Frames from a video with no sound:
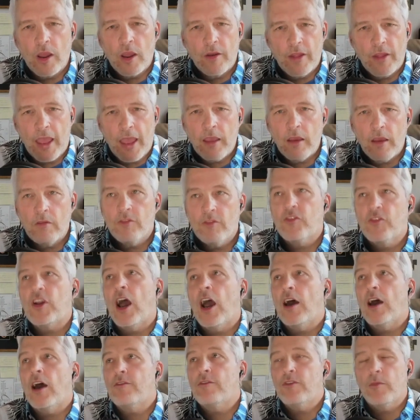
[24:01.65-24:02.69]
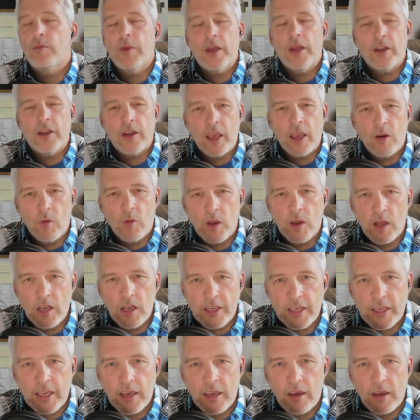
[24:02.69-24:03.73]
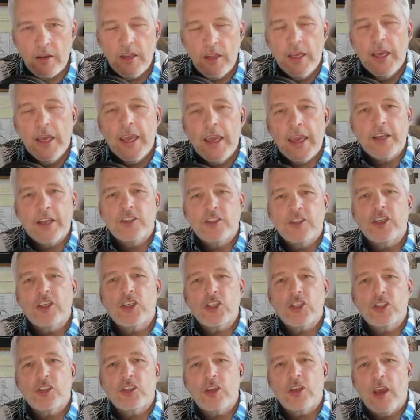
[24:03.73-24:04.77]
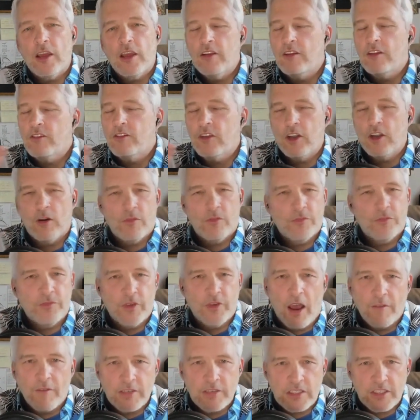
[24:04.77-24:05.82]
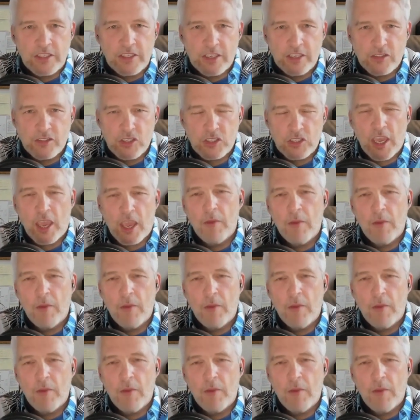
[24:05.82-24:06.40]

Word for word: a God forbid, an A O L account, in right. addition to, you know, obviously it's a scam.